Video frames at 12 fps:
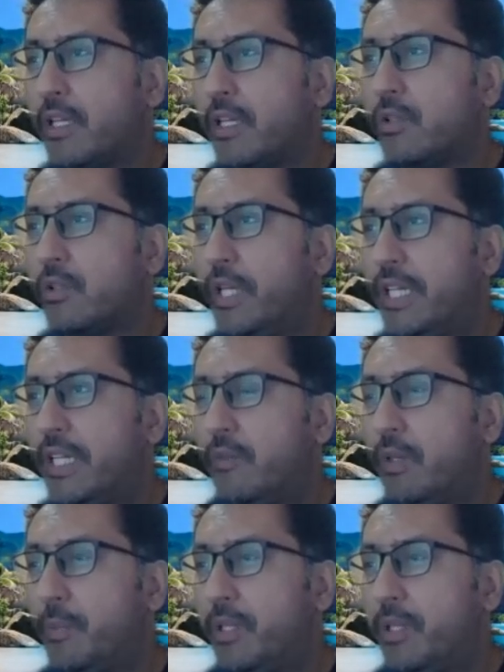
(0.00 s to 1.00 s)
So ETL
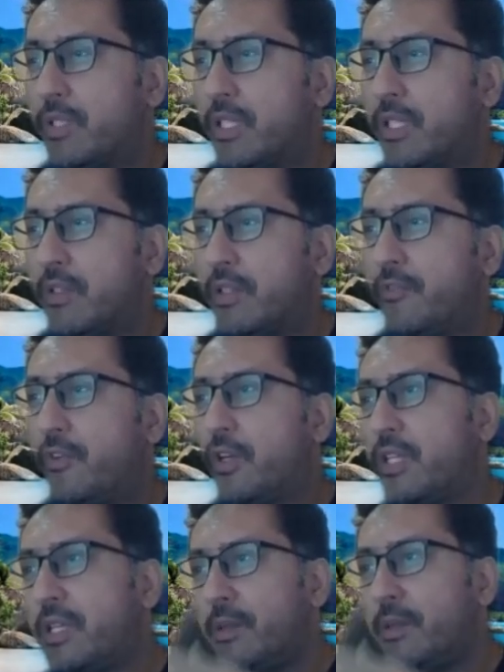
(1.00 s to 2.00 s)
will be using it
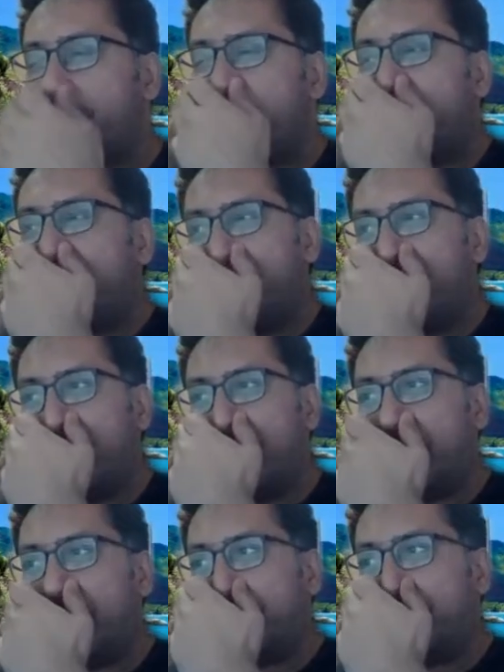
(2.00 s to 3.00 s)
for the
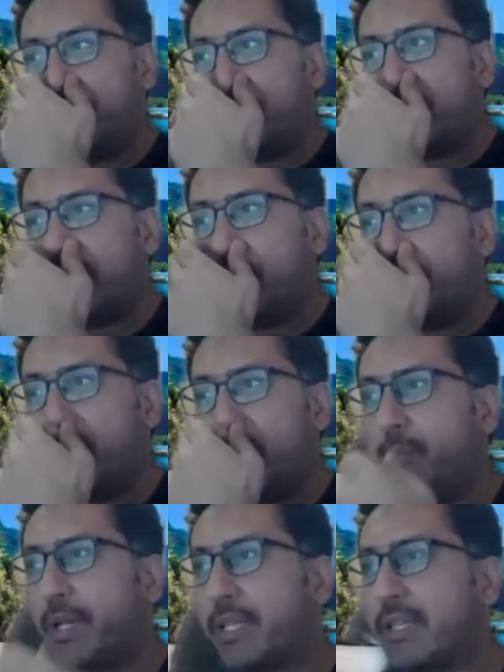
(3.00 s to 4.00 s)
which can be
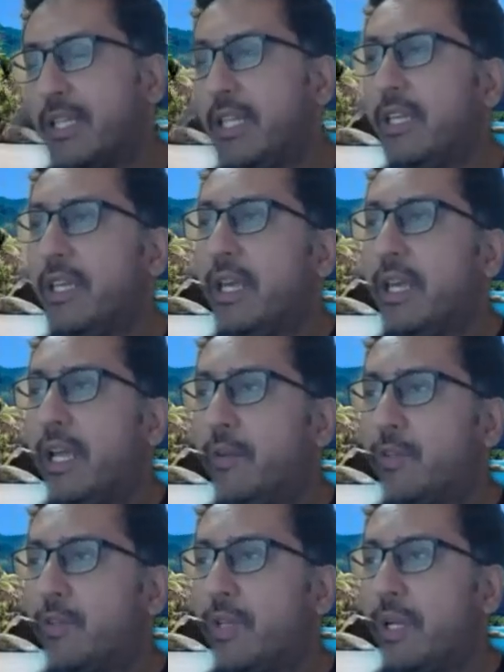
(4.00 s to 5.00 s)
run monthly, and
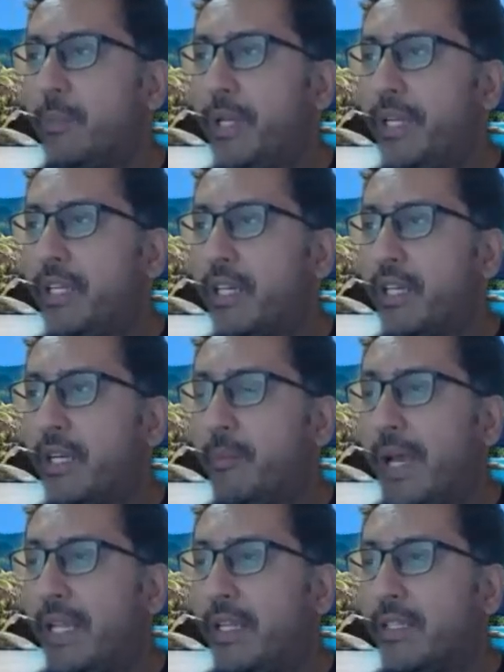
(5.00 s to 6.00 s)
which will update the current
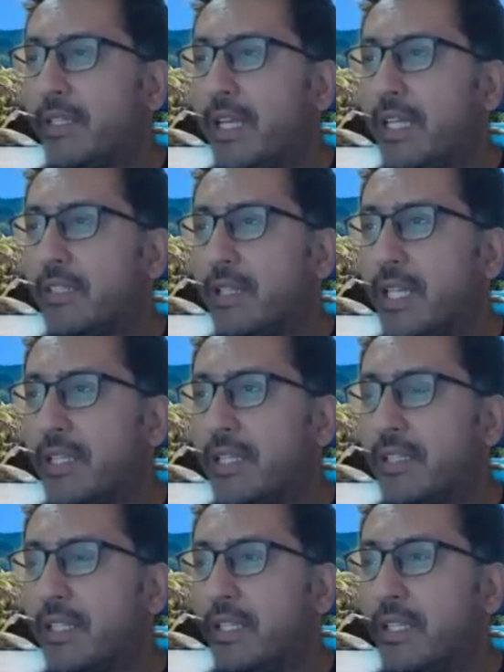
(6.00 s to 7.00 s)
balance as well
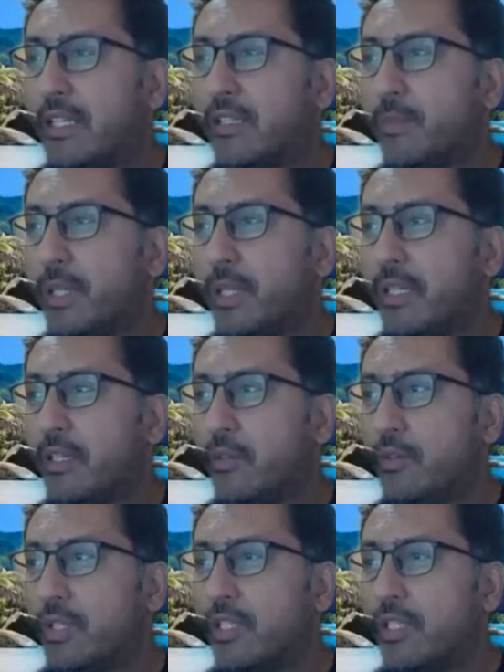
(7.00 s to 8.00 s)
as the last monthly
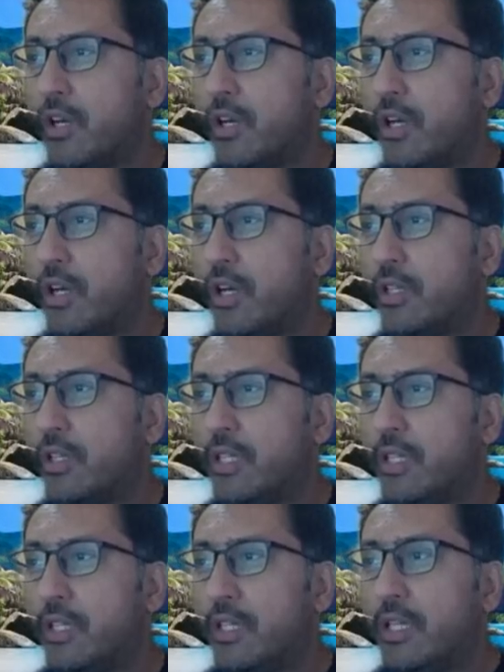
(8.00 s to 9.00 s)
usage on the
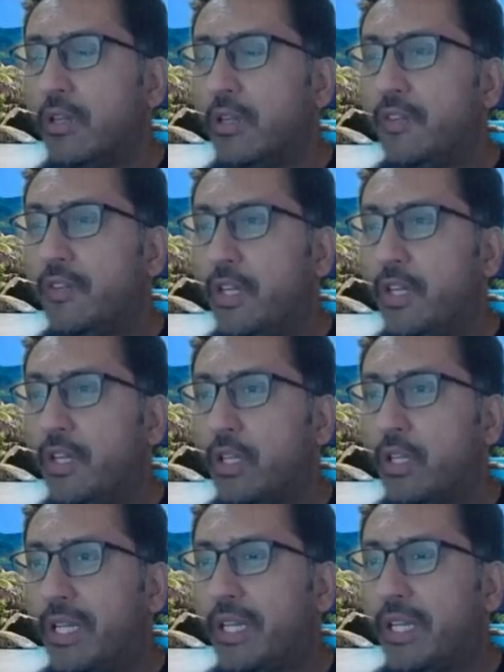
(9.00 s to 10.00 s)
field on the
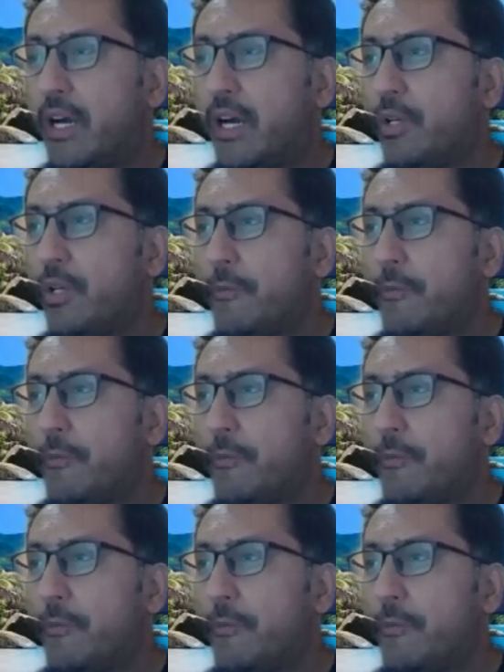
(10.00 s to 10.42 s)
billing account.